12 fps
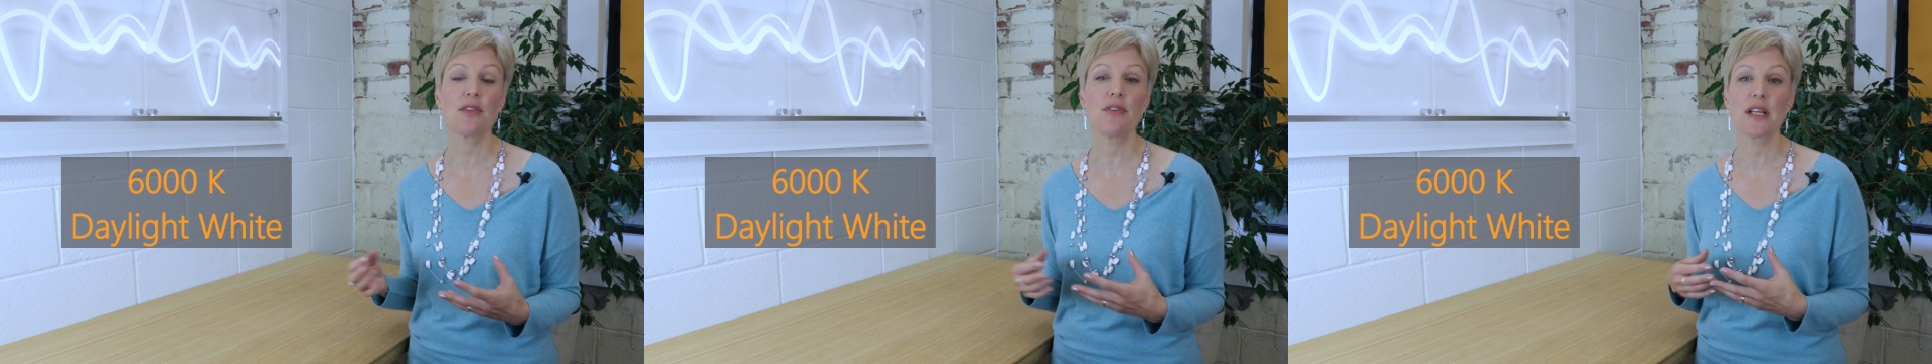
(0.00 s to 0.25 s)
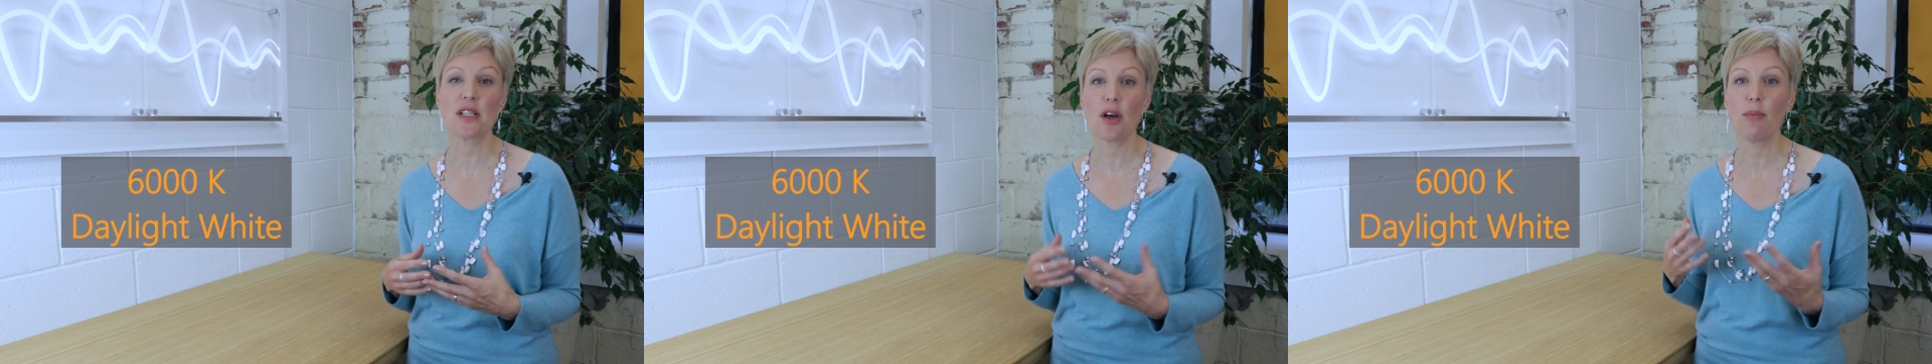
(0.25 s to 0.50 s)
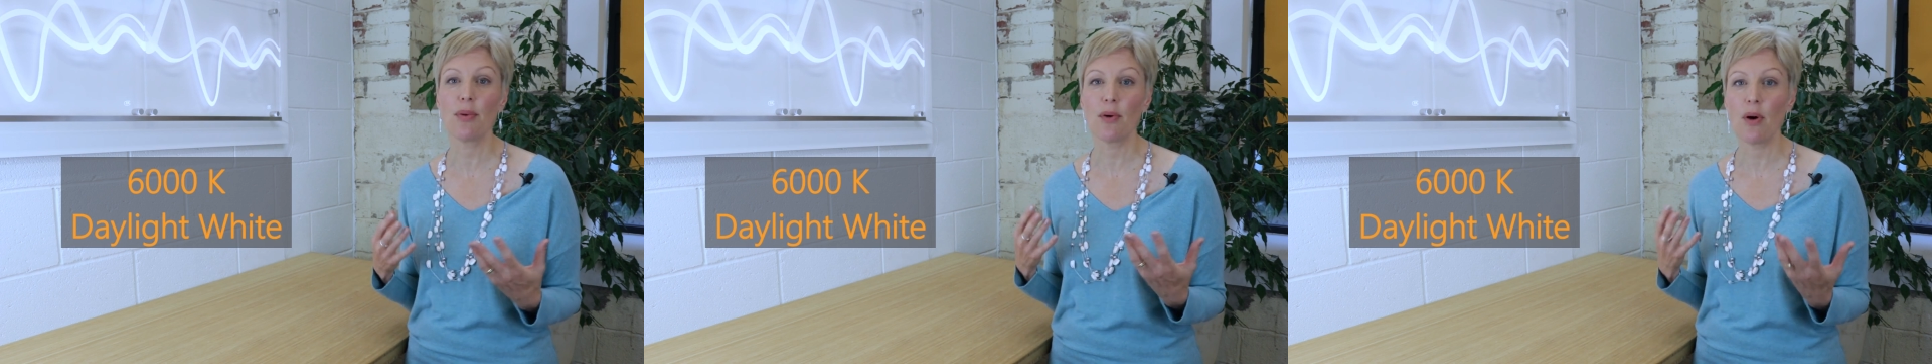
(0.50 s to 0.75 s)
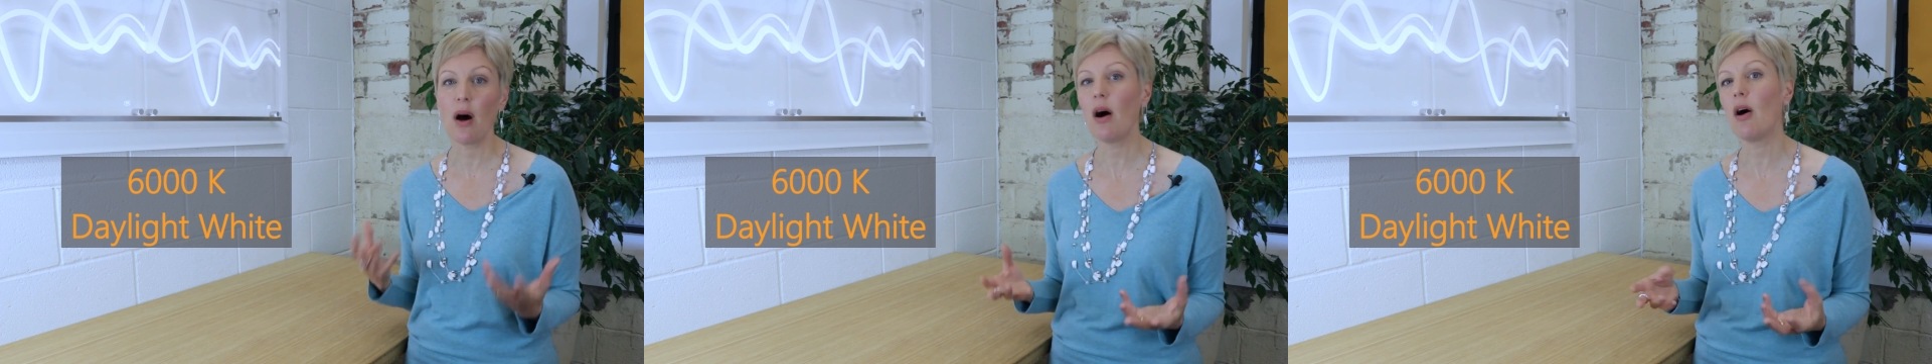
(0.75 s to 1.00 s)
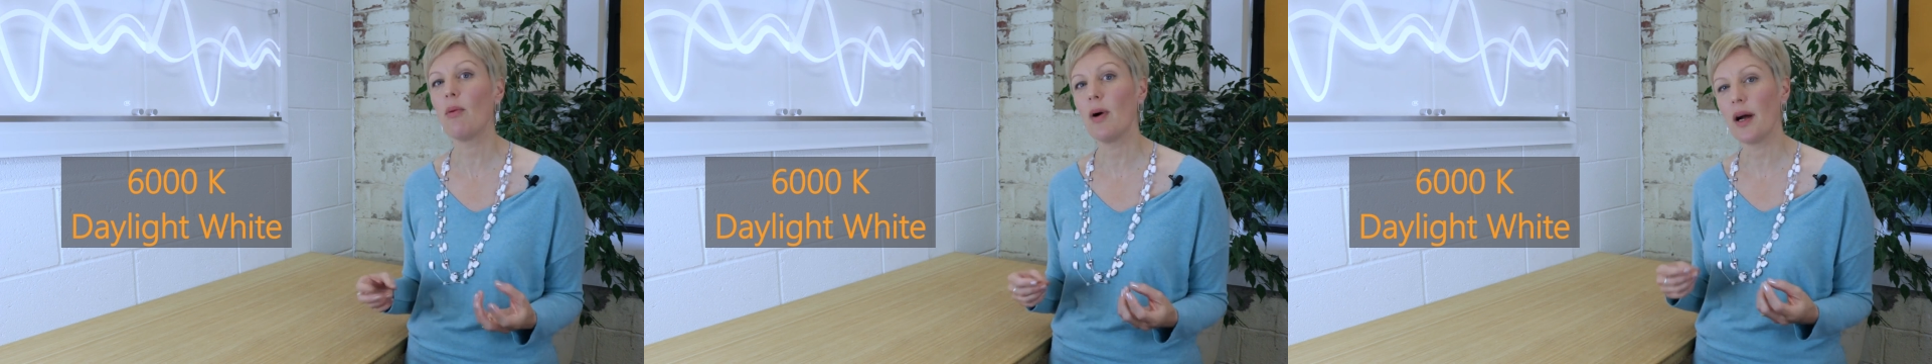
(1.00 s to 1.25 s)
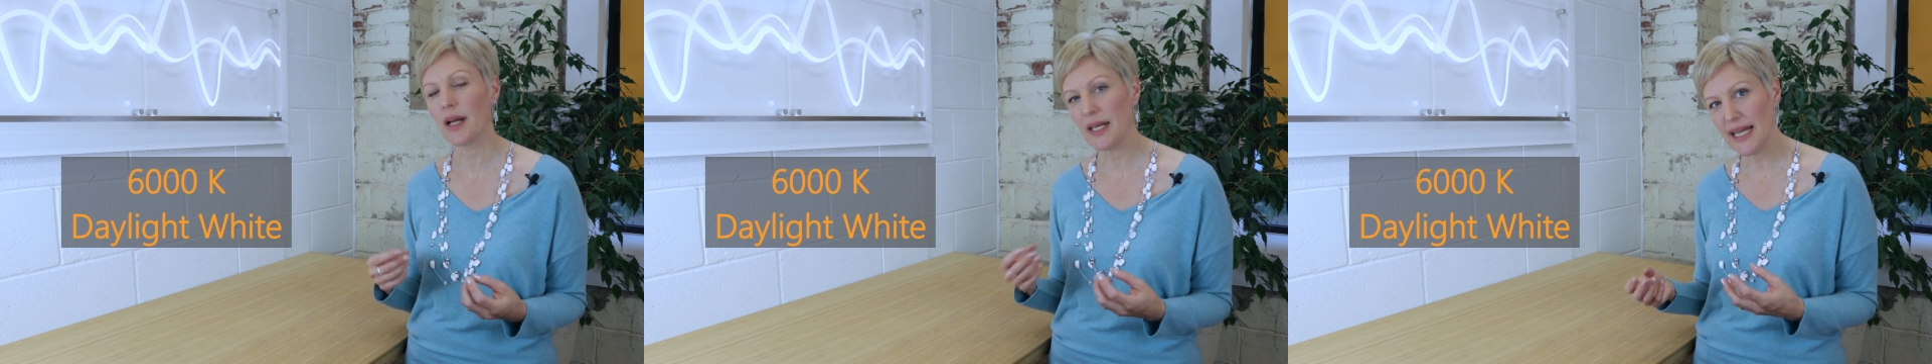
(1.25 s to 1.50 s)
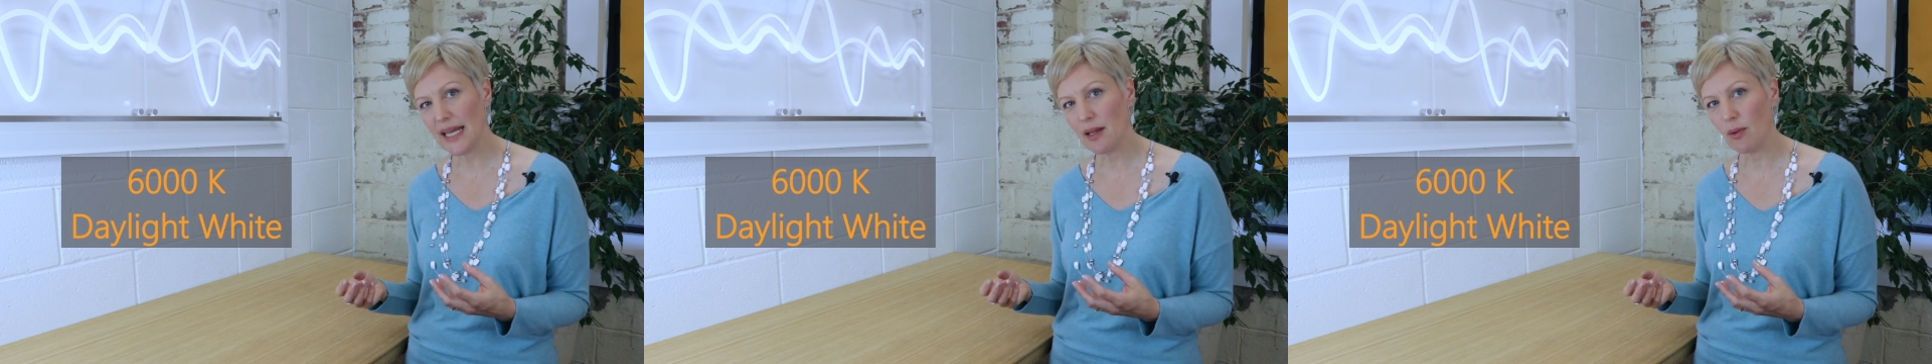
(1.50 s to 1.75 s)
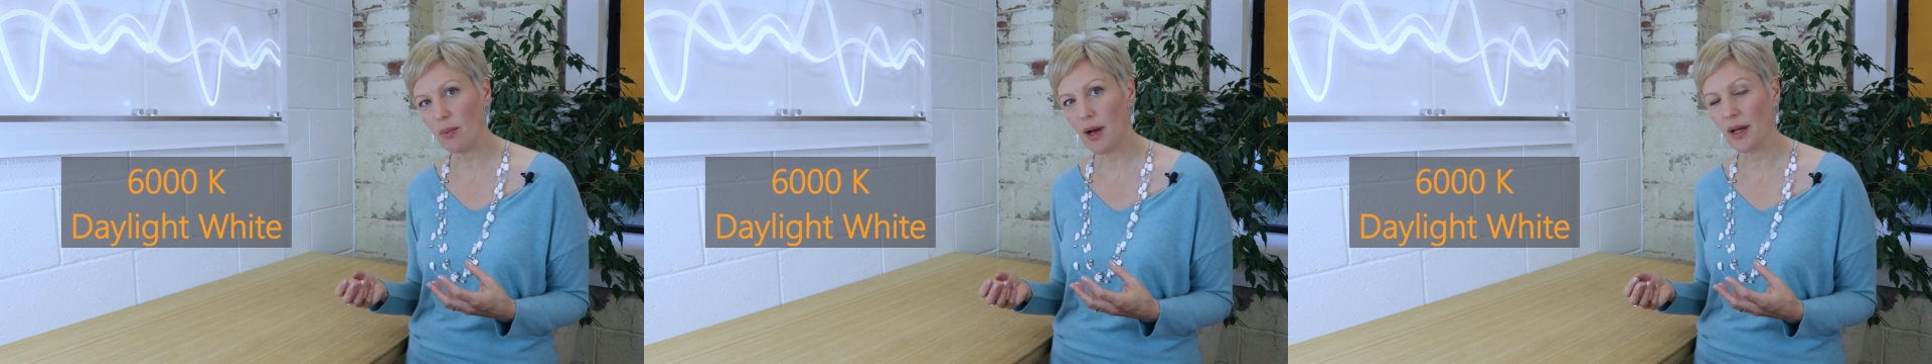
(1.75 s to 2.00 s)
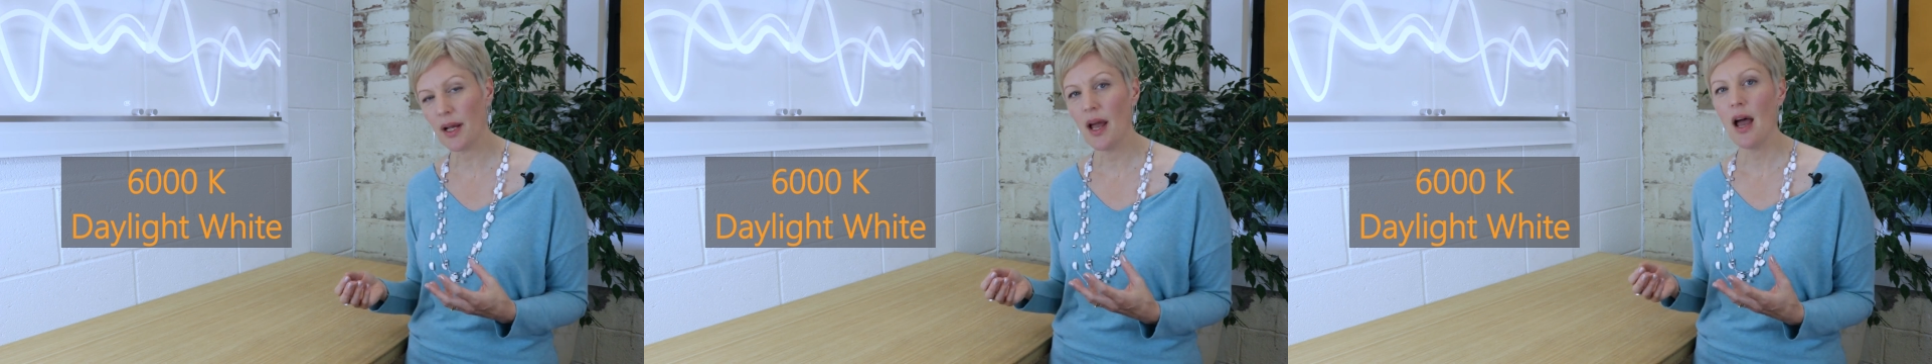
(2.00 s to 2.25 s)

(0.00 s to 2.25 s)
for example, artwork and needlework,